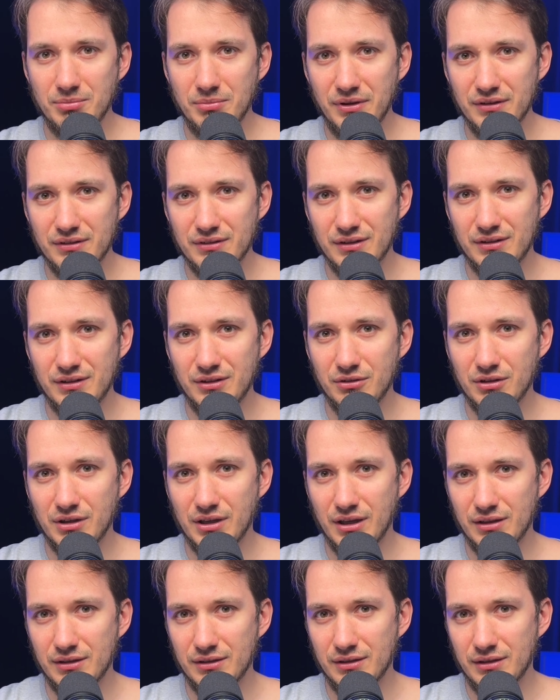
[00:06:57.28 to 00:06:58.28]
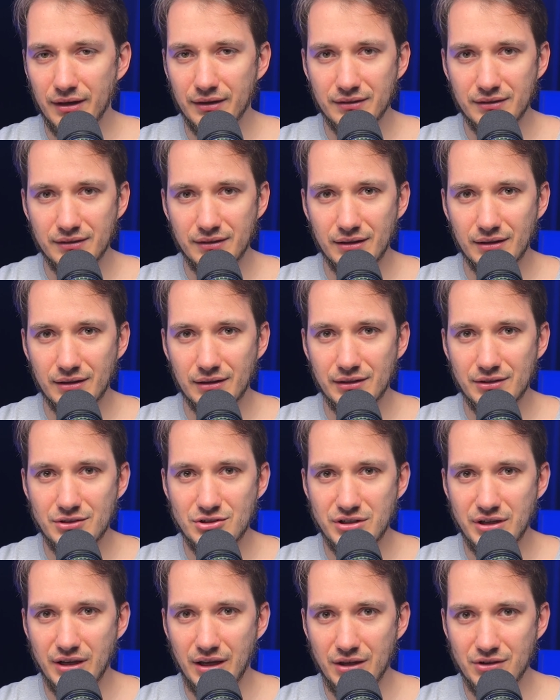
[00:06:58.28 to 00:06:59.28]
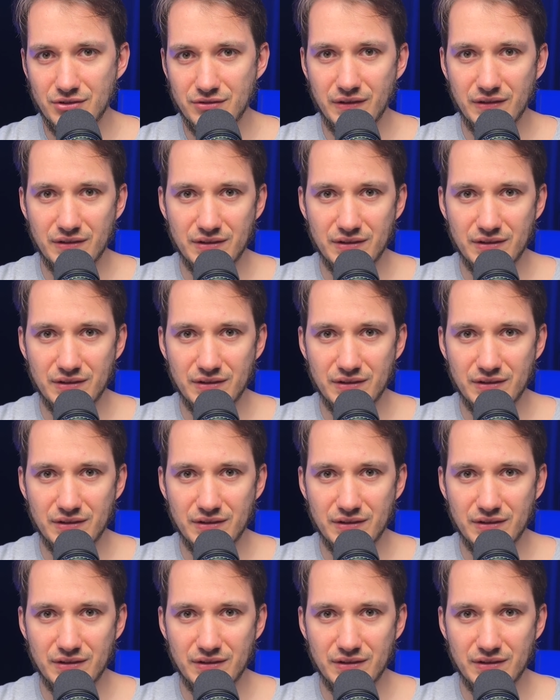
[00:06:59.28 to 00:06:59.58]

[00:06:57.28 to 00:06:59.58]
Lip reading: means that you can accidentally change the